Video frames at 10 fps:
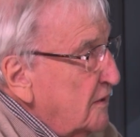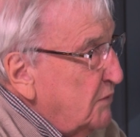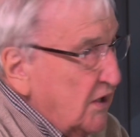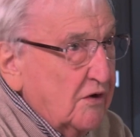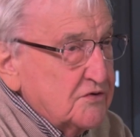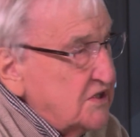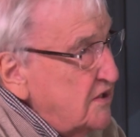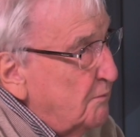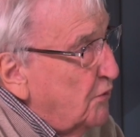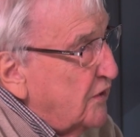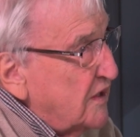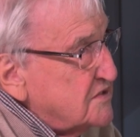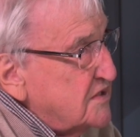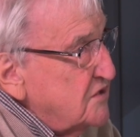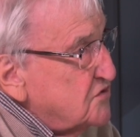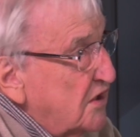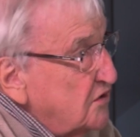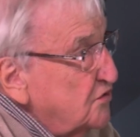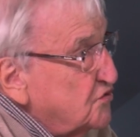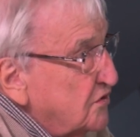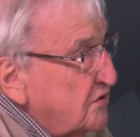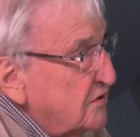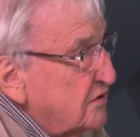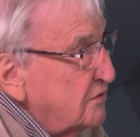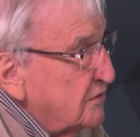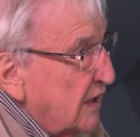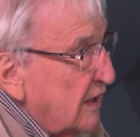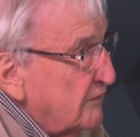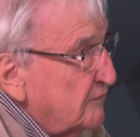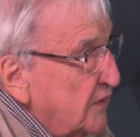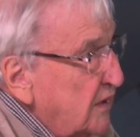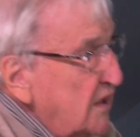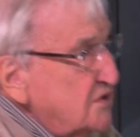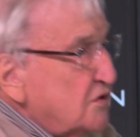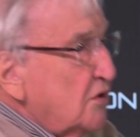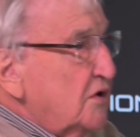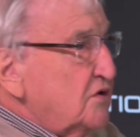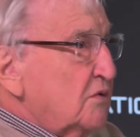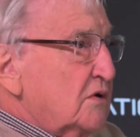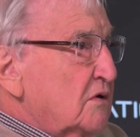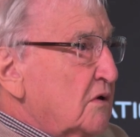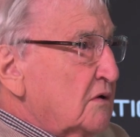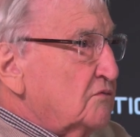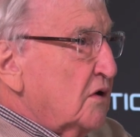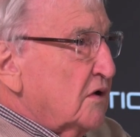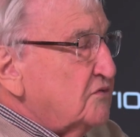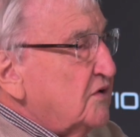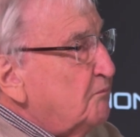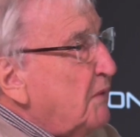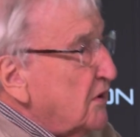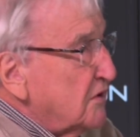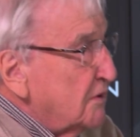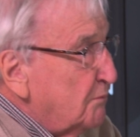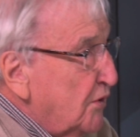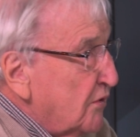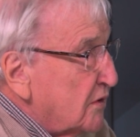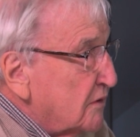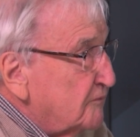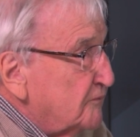because in the book it says you shouldn't do that, he said, no, you're not. I said, bugger the book.